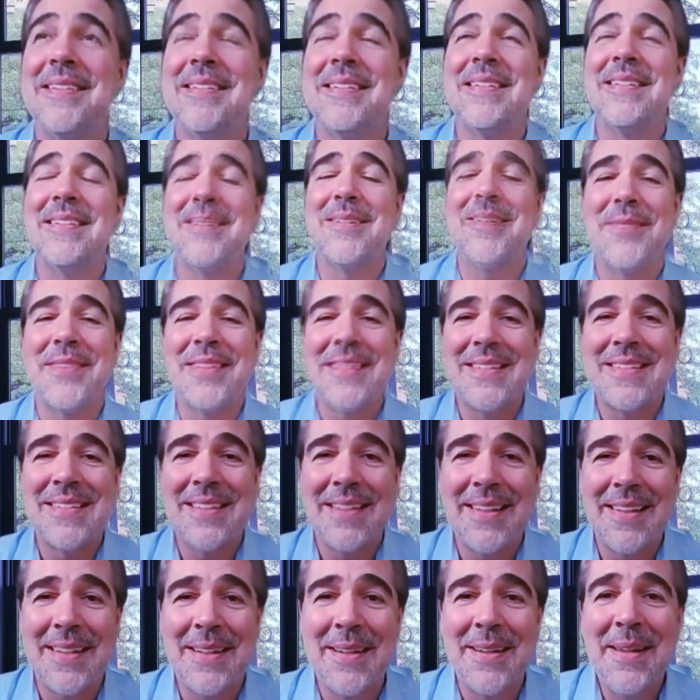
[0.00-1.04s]
say something
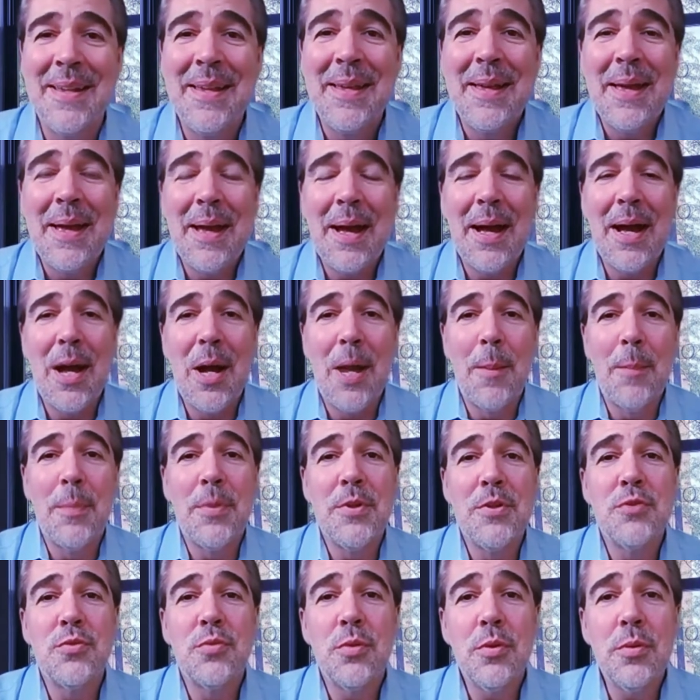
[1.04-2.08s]
silly. Um, but
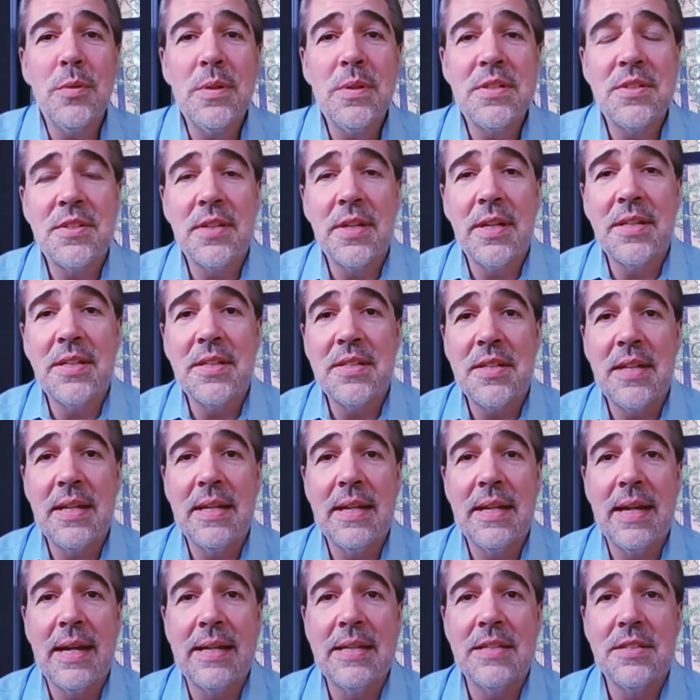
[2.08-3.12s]
Drew is such a
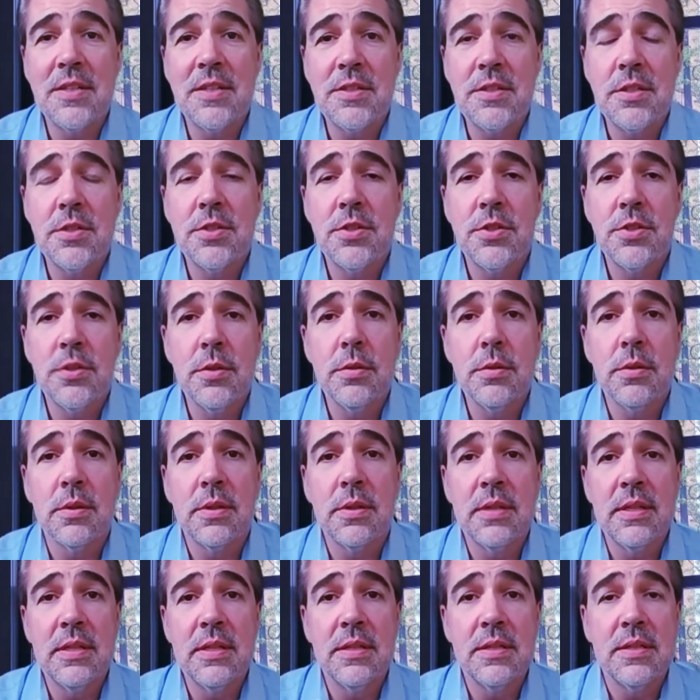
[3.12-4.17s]
he's such a student.
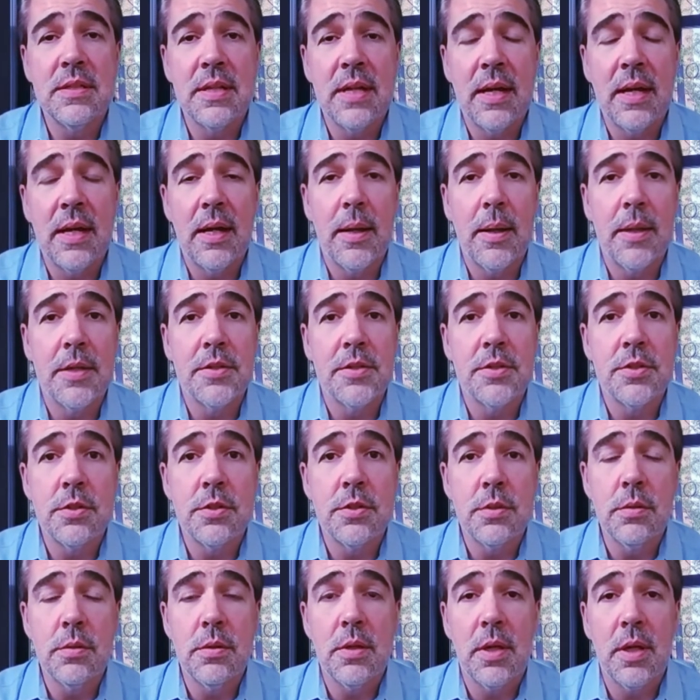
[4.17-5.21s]
He's a
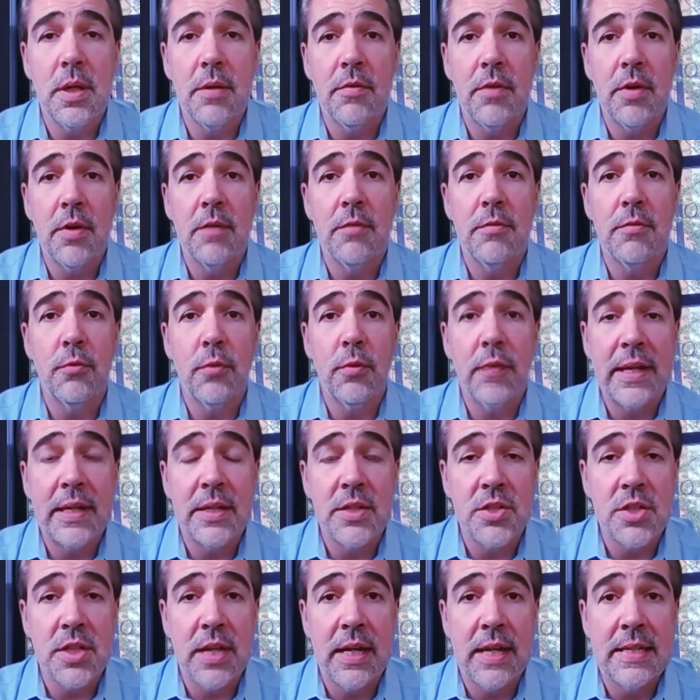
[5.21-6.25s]
student of of
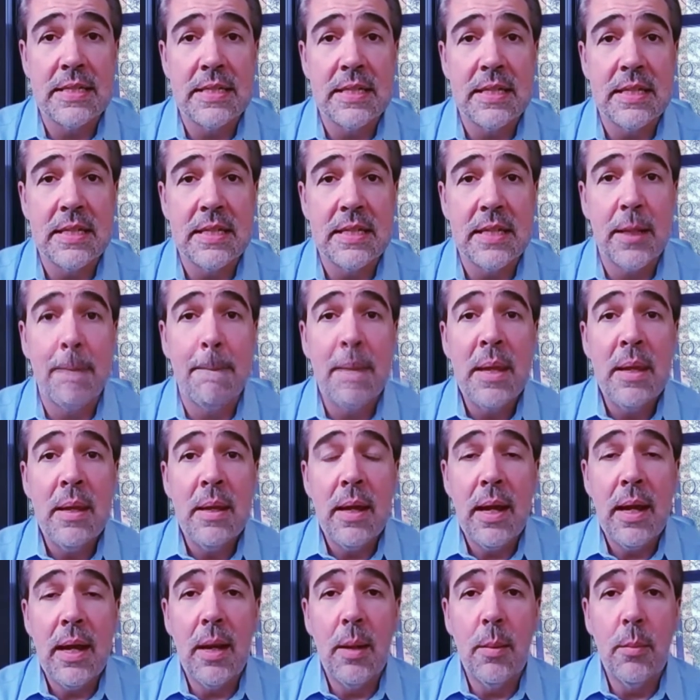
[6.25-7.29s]
franchising.
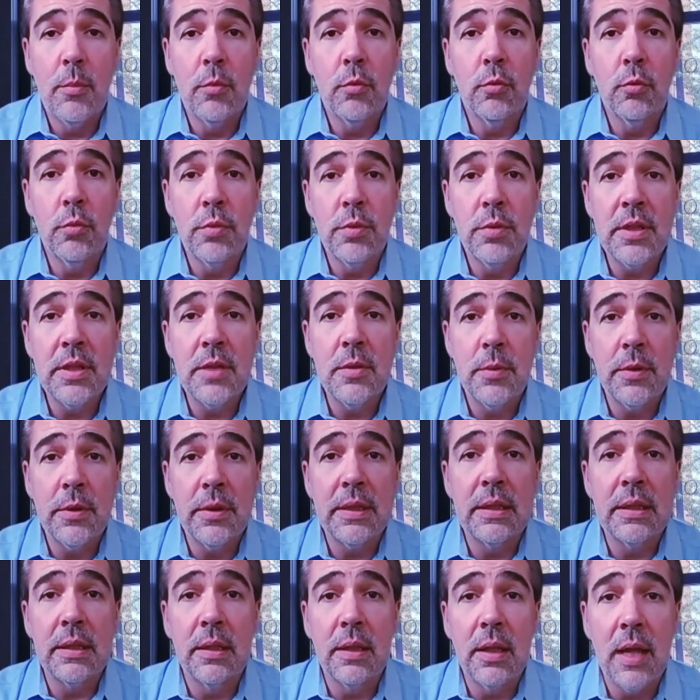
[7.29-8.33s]
Um, really,
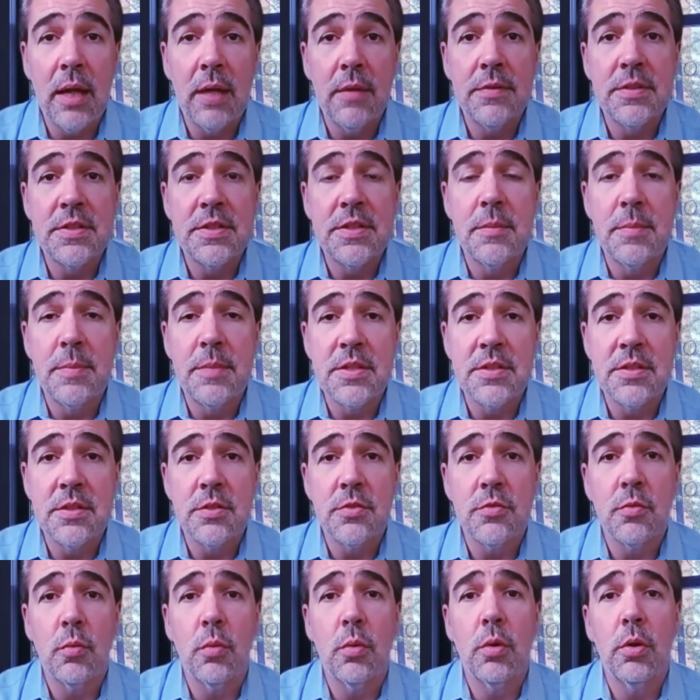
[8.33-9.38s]
really loves the business
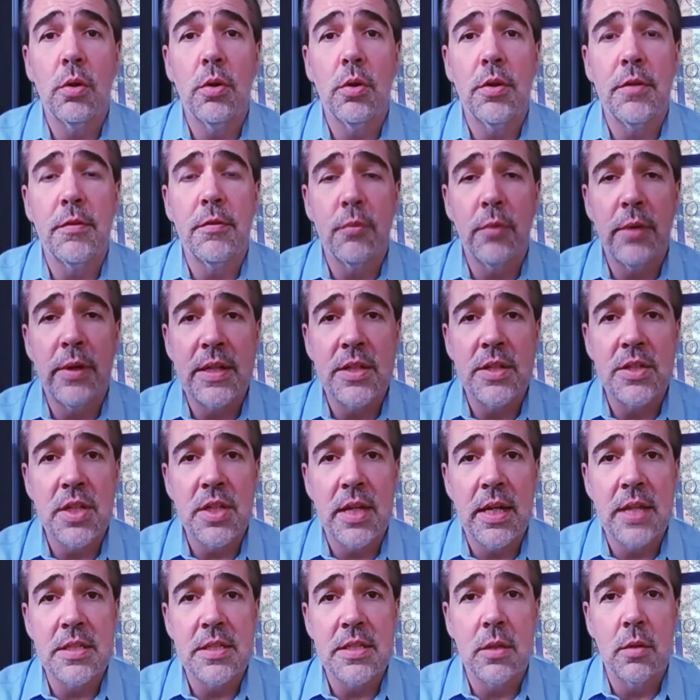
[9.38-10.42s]
world, the
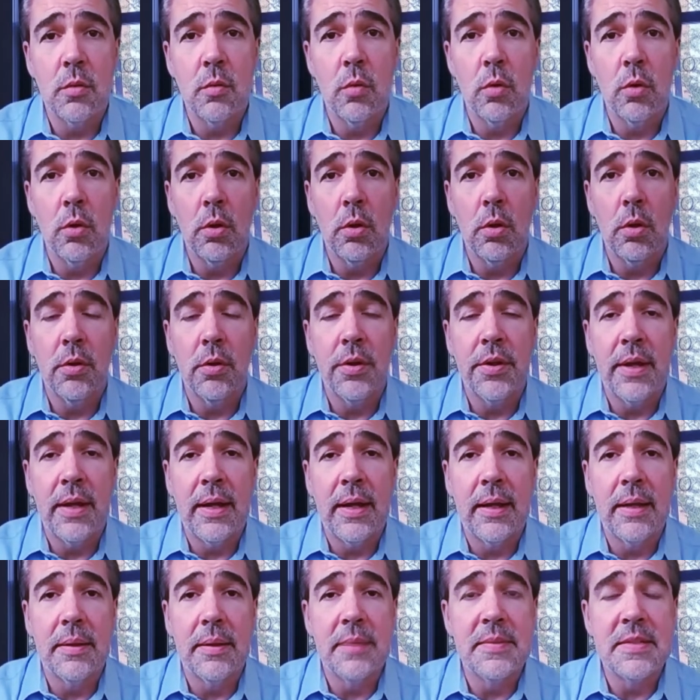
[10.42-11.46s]
franchising world.
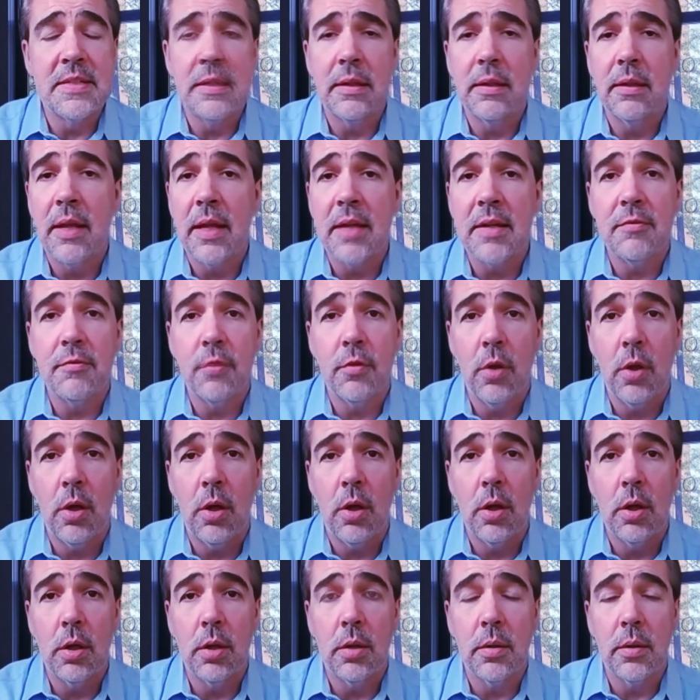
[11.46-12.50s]
Uh, he's a
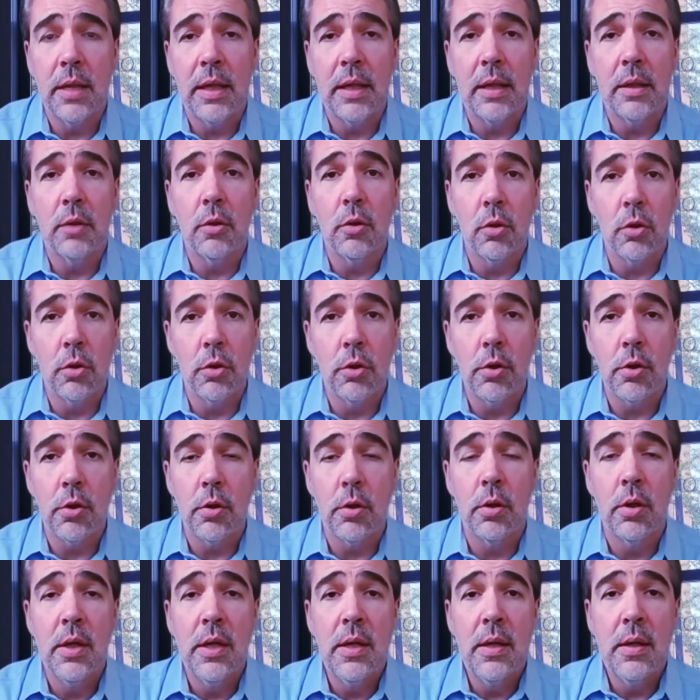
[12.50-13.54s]
lifelong uh,
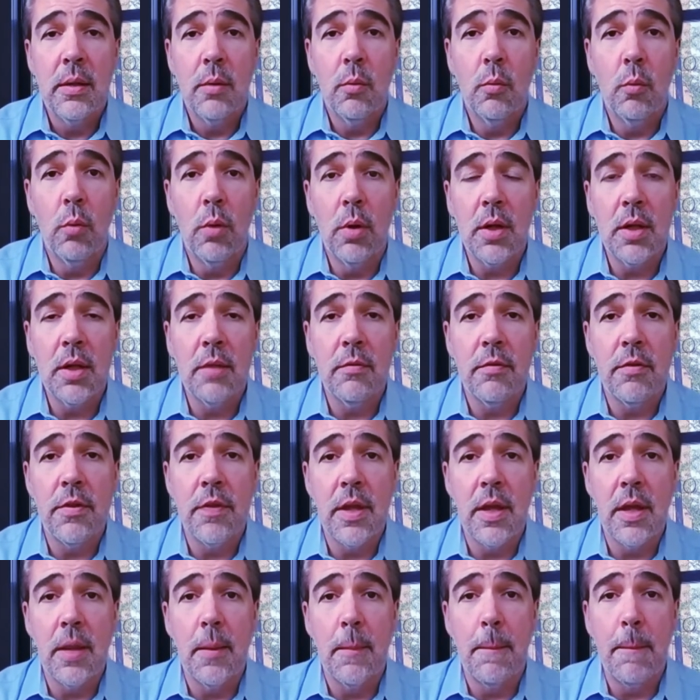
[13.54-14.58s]
learner. One of
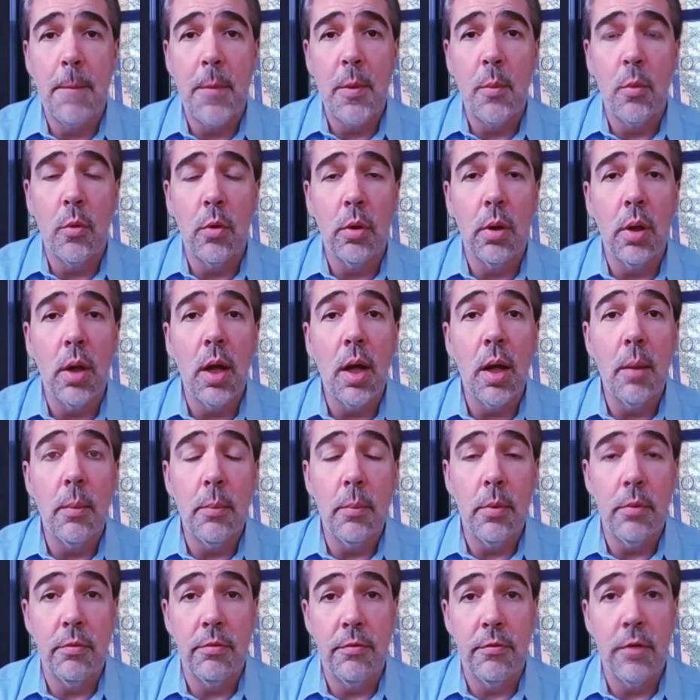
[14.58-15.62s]
the the more
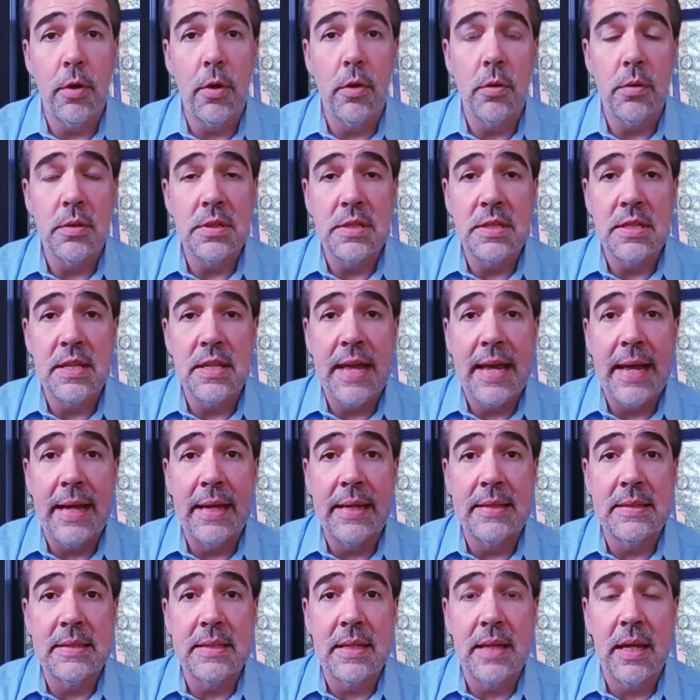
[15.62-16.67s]
humble folks
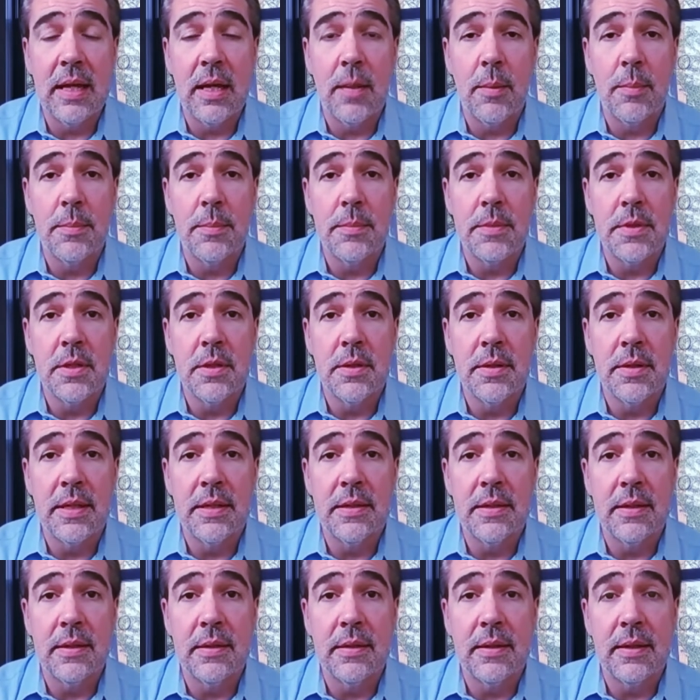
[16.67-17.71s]
that um, you know that,
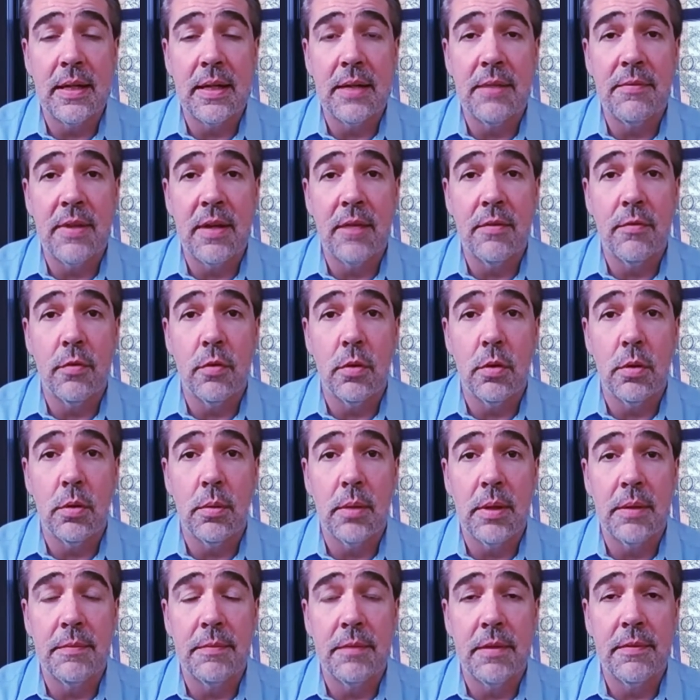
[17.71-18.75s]
that, that I've ever
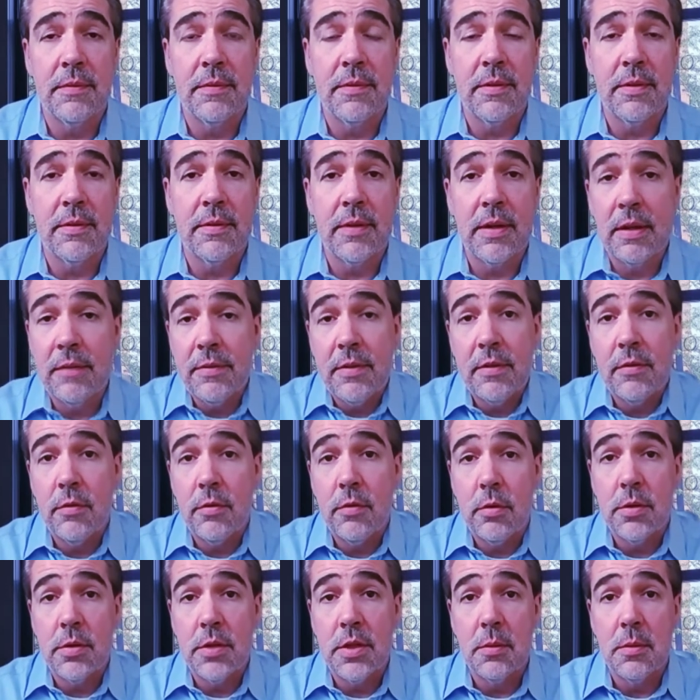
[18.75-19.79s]
I've, I've, I've,
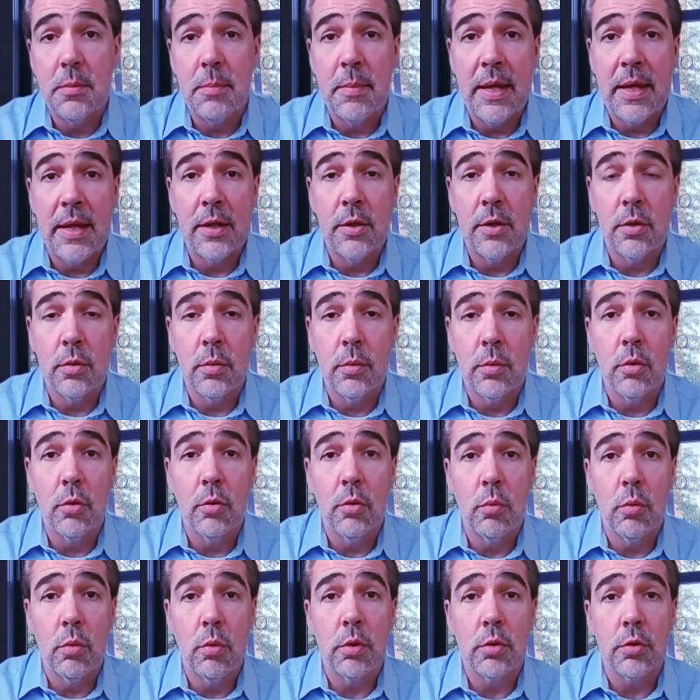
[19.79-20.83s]
ever you know met or, or
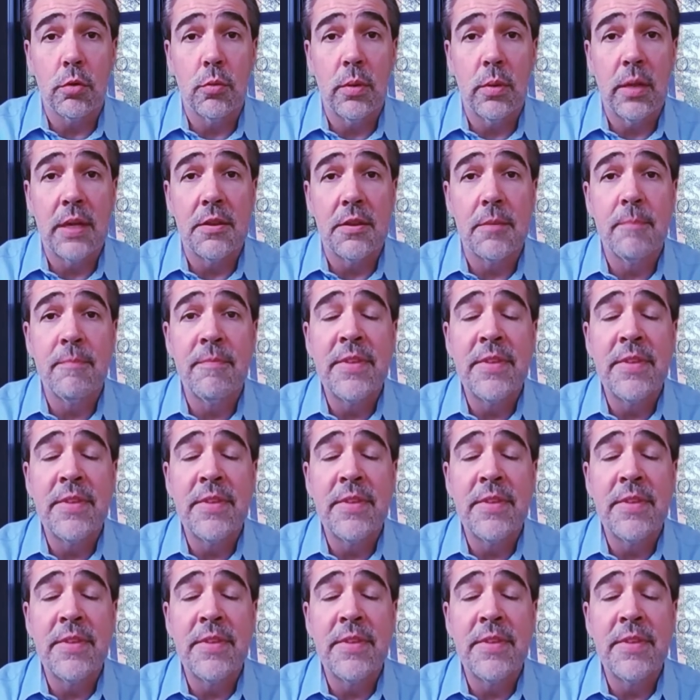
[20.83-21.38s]
worked with.